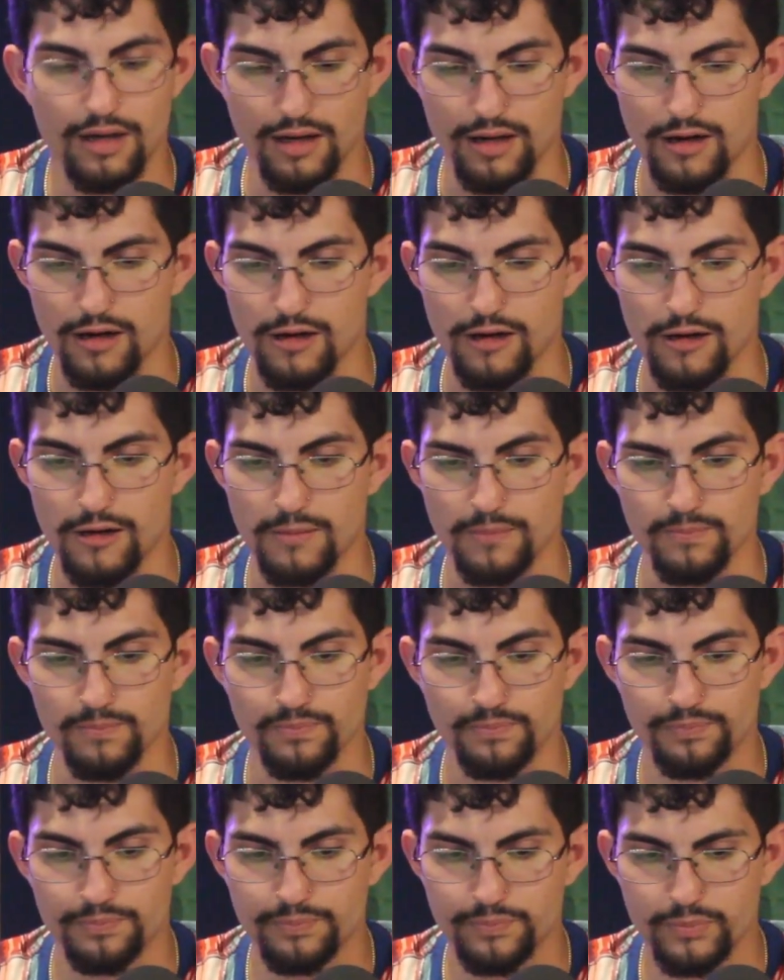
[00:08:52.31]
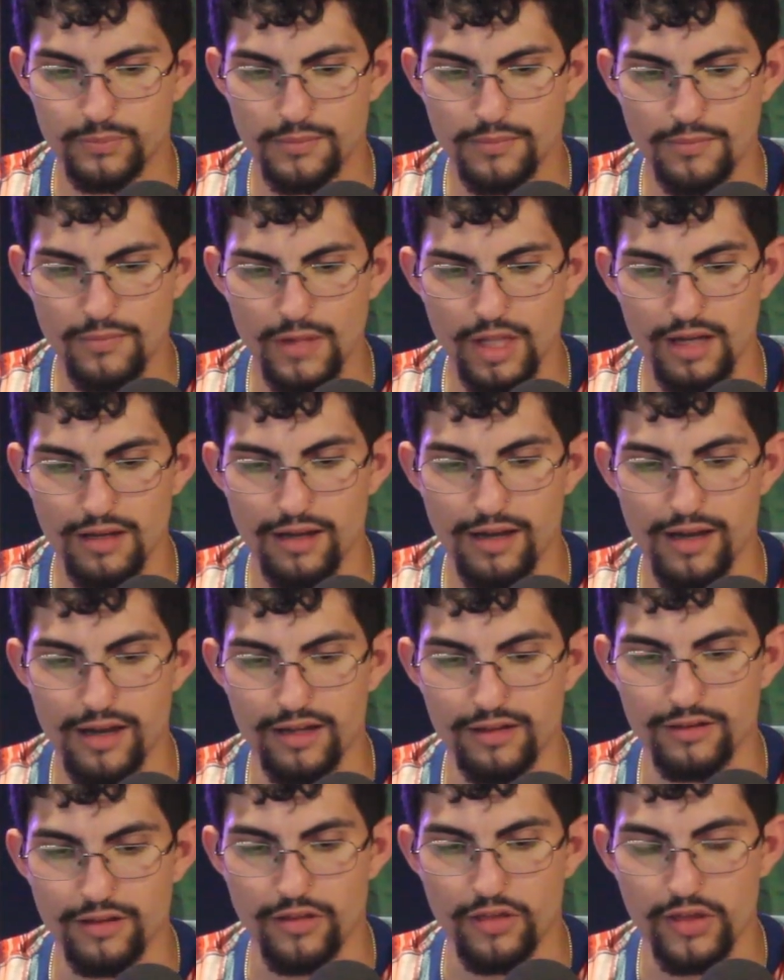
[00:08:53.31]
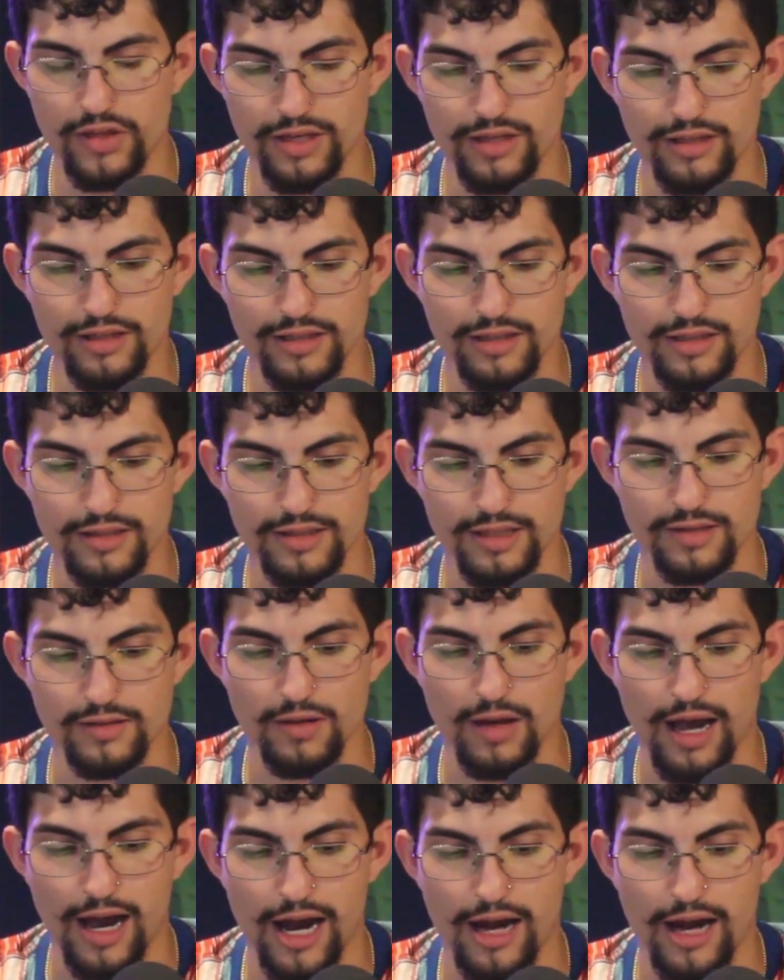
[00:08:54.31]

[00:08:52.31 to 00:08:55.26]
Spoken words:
and the thing is